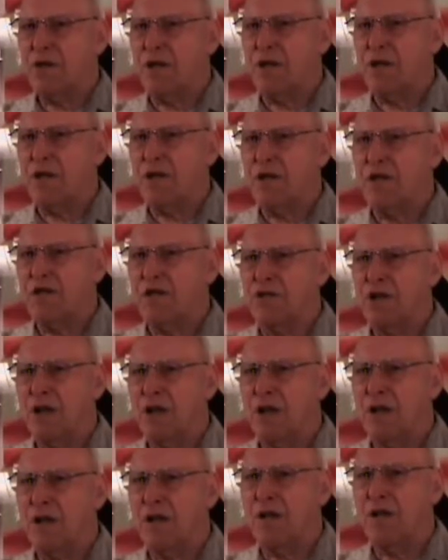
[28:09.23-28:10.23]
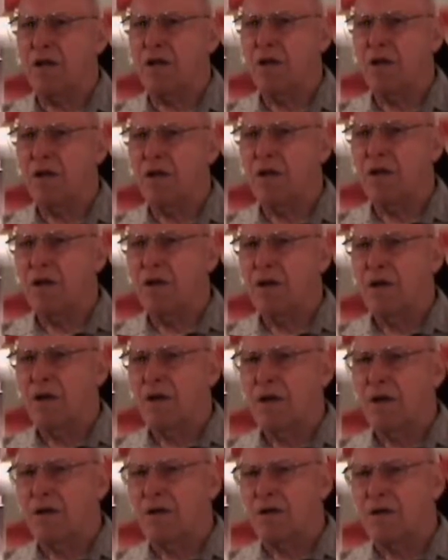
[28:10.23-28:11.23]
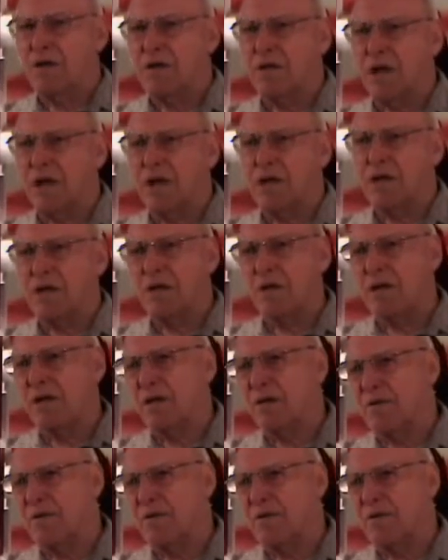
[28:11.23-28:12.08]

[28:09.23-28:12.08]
the English Channel to take the,